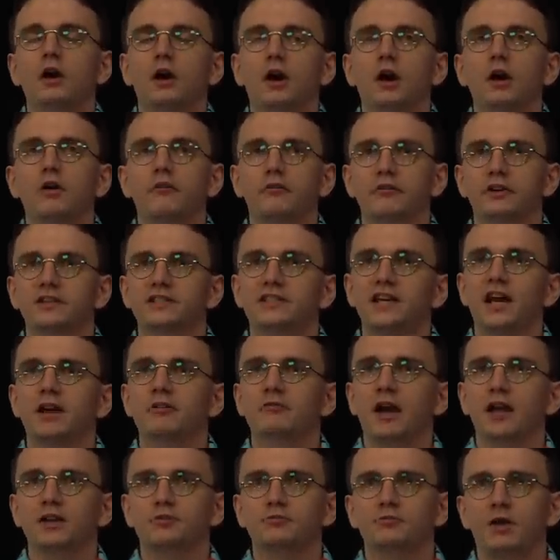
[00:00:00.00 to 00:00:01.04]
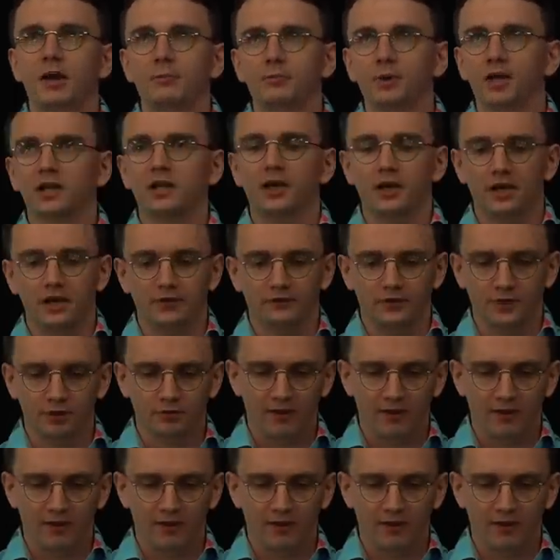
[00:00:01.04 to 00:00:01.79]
over a direct replica of the